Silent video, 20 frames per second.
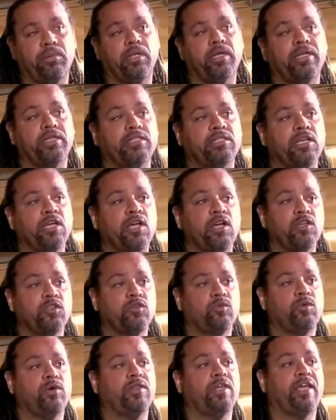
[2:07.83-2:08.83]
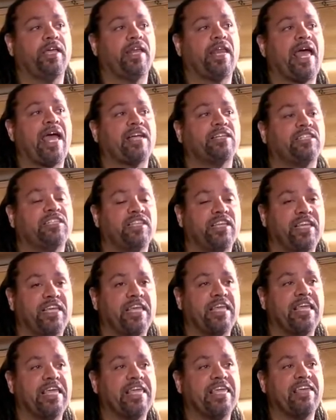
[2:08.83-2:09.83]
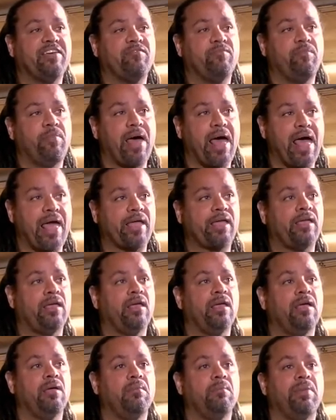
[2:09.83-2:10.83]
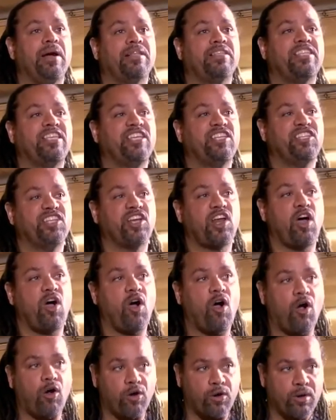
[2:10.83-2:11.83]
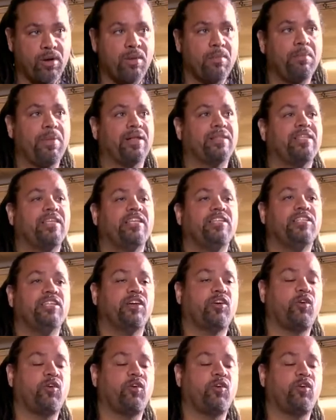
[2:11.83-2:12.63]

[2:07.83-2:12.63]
place to where they can actually give back by teaching art, by teaching